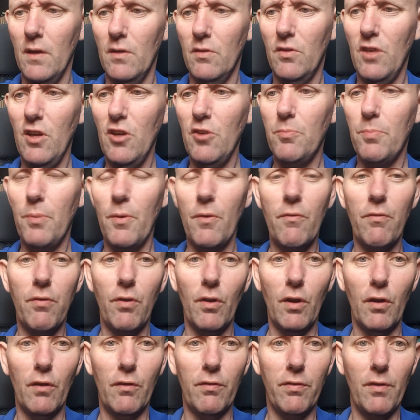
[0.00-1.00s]

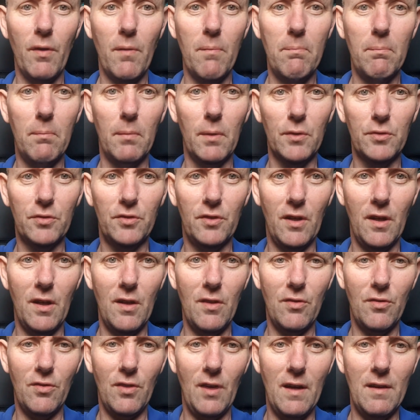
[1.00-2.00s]
teaspoonful of mustard
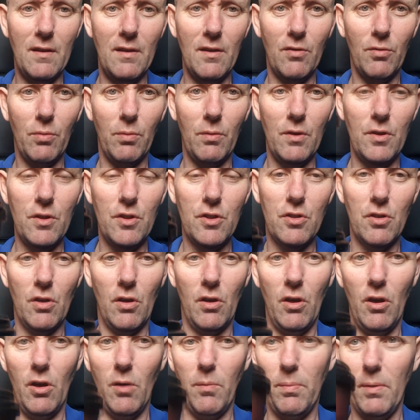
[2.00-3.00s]
inside this one and
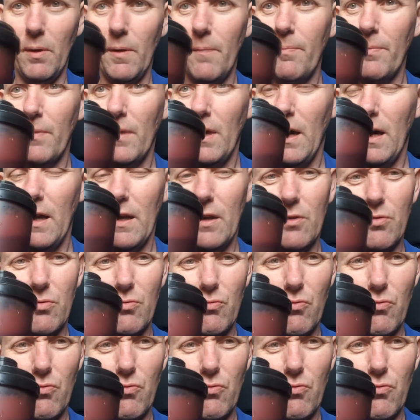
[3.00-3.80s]
shook it up, and it's